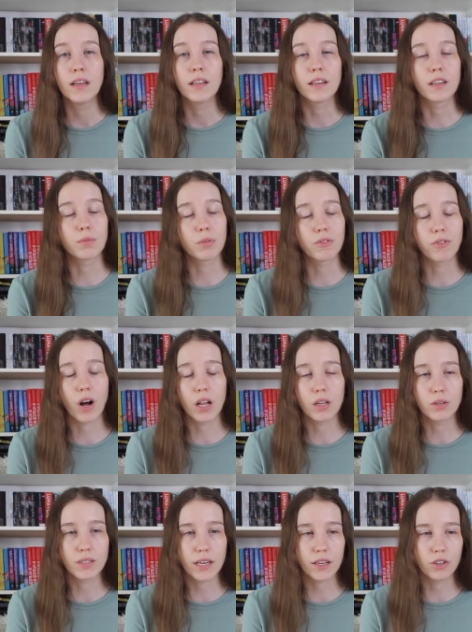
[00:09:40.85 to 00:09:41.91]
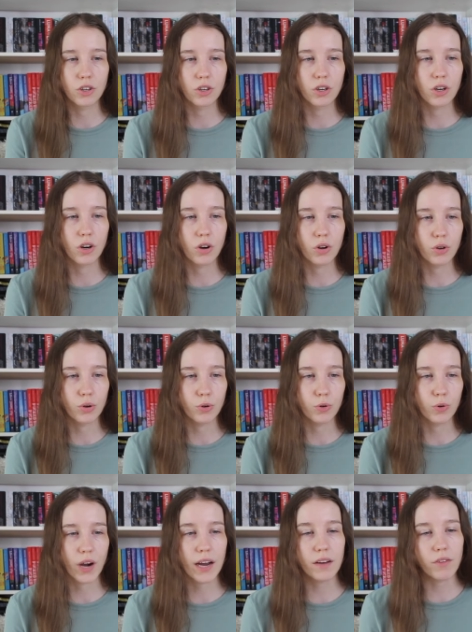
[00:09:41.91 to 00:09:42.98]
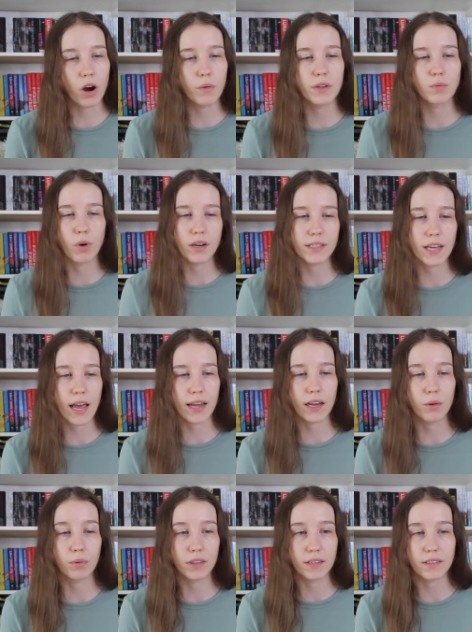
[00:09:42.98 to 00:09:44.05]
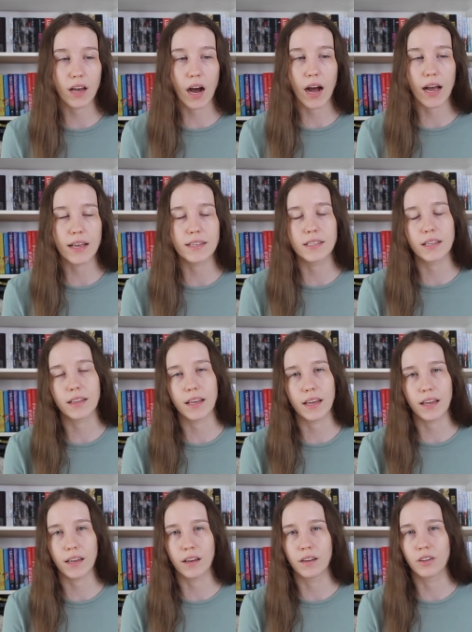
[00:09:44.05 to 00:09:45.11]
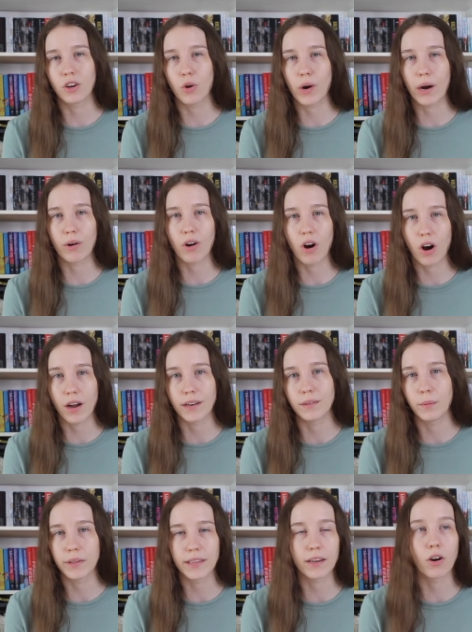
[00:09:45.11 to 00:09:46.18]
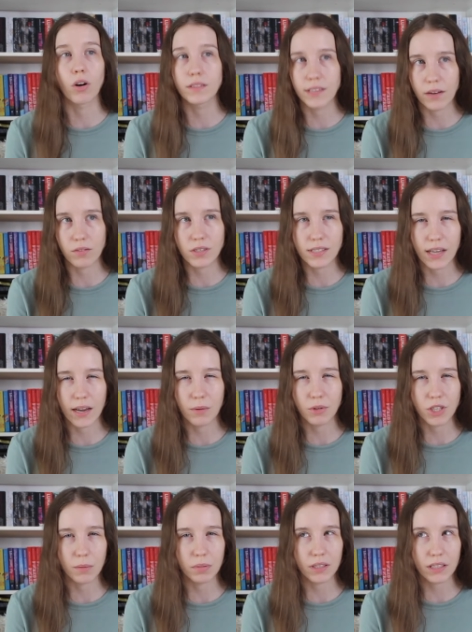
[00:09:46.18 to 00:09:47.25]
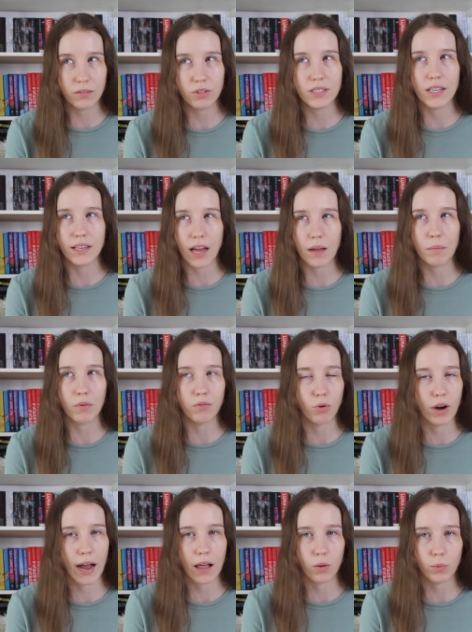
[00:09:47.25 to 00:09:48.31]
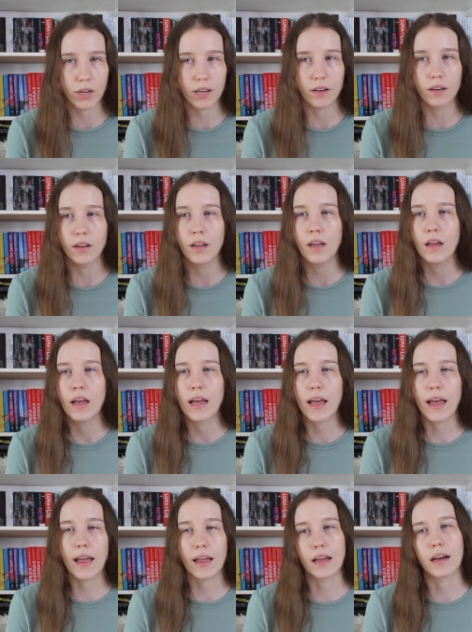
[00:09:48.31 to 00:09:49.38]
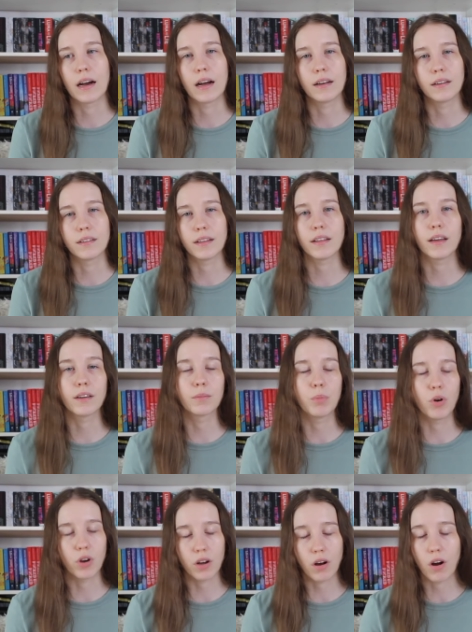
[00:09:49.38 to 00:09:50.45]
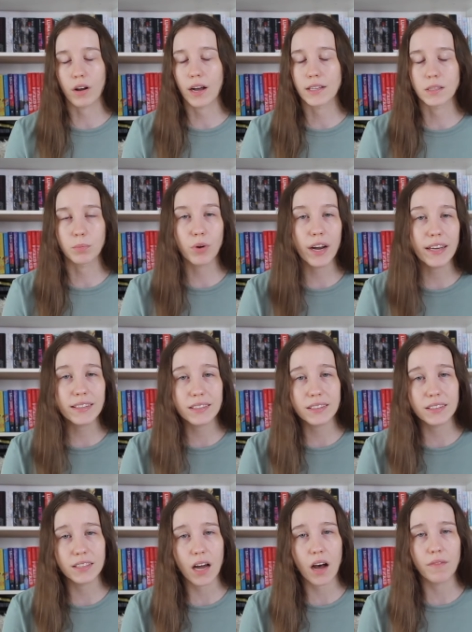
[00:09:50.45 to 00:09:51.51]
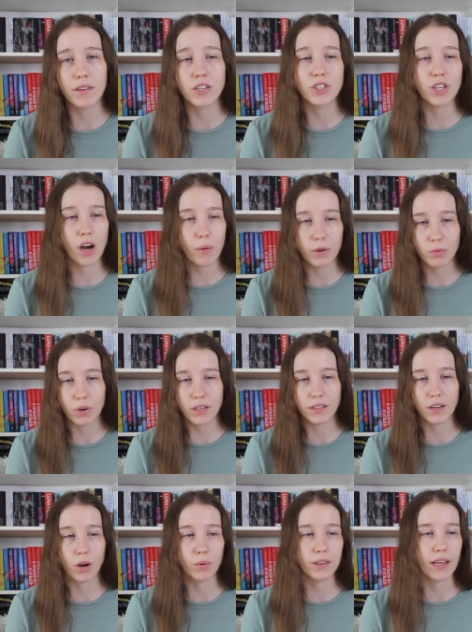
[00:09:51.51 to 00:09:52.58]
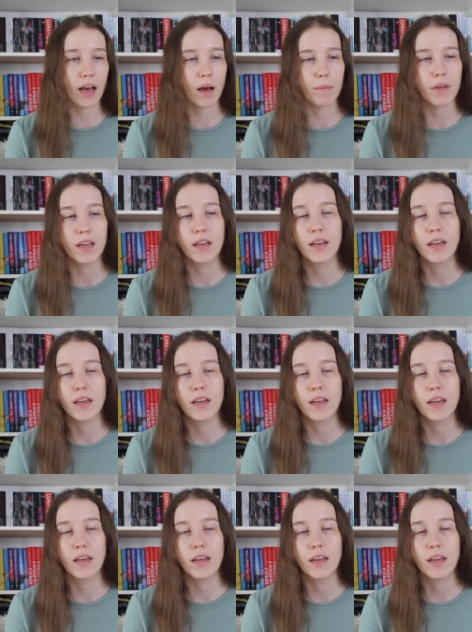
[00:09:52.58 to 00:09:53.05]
This one follows a girl who kind of always wanted to hang out with these guys. They go out on what they call Devil's Night, which I believe was the night before Halloween and they like pull all kinds of pranks and stuff and she always wanted to go with them